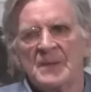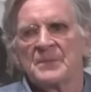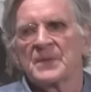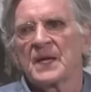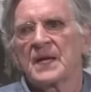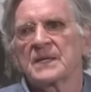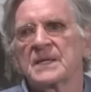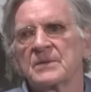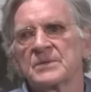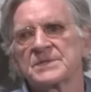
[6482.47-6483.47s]
And he
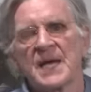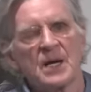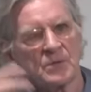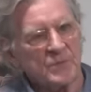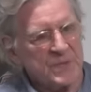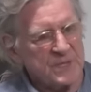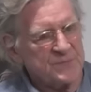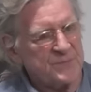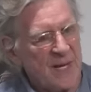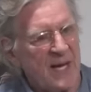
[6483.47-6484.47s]
was out with his
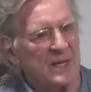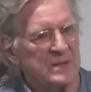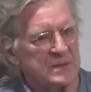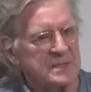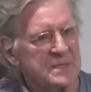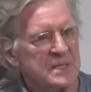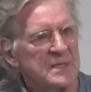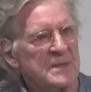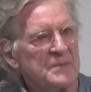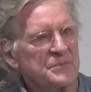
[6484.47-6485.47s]
pals,
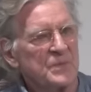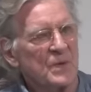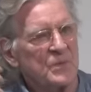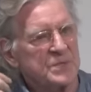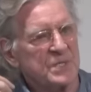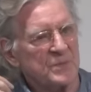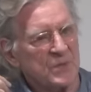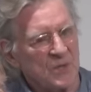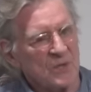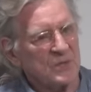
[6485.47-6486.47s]
with some
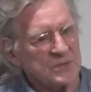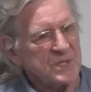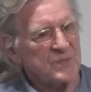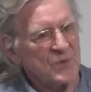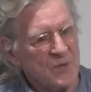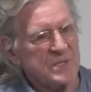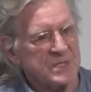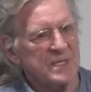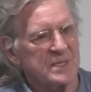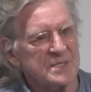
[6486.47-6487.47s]
girls, some
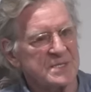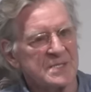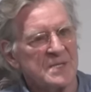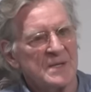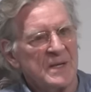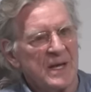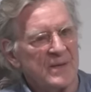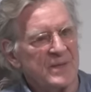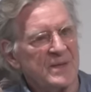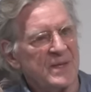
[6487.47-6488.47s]
courtesans. And
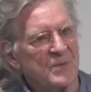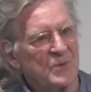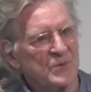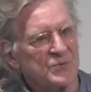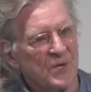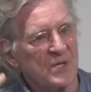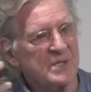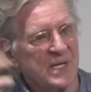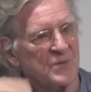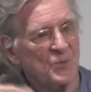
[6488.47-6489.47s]
then they were drugged
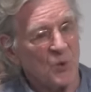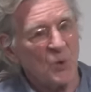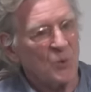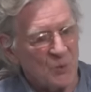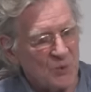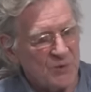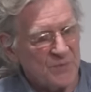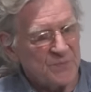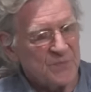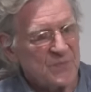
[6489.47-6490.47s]
and rolled.
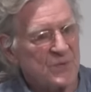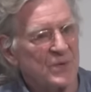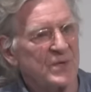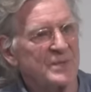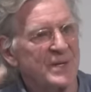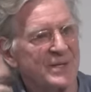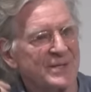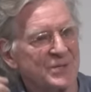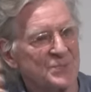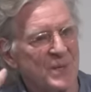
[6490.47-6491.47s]
So their American
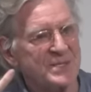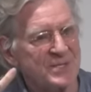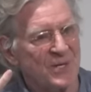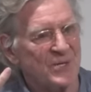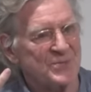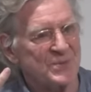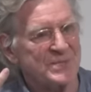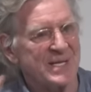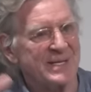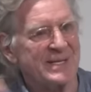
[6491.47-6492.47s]
Express cards were
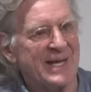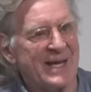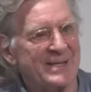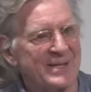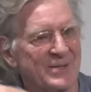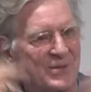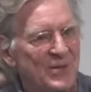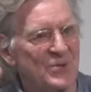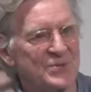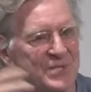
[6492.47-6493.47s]
taken, and their
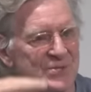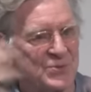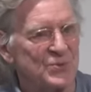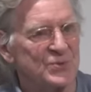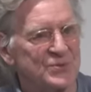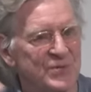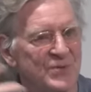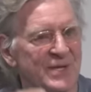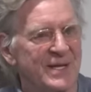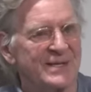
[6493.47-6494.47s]
clothes and jewels, and all they
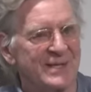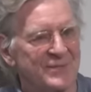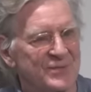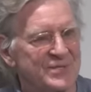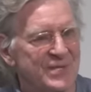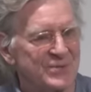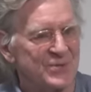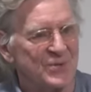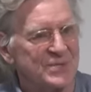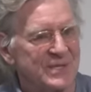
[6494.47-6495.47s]
had left was their
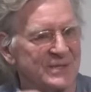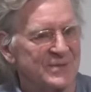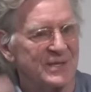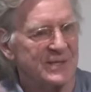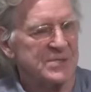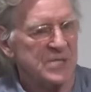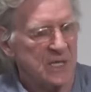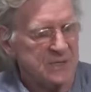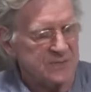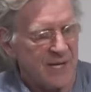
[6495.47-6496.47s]
dhoti, you know, like a
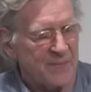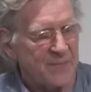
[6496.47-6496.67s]
jockstrap.